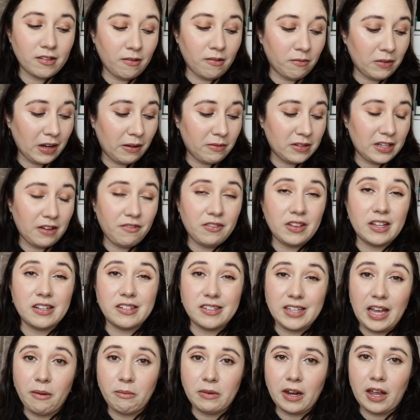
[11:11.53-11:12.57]
sometimes even the
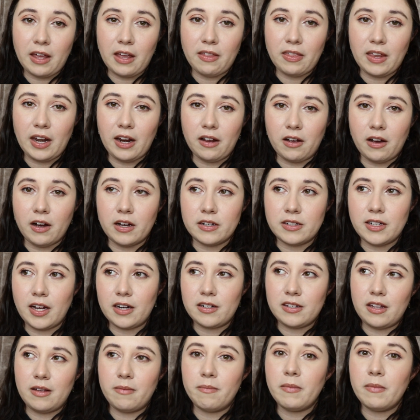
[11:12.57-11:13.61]
same day that I
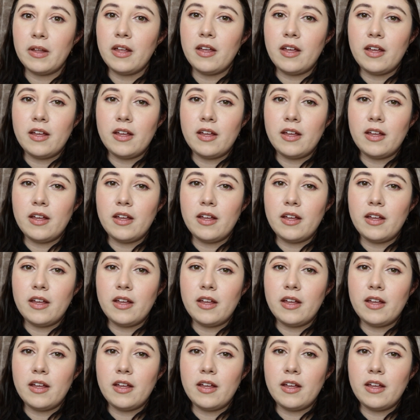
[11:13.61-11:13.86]
contact them.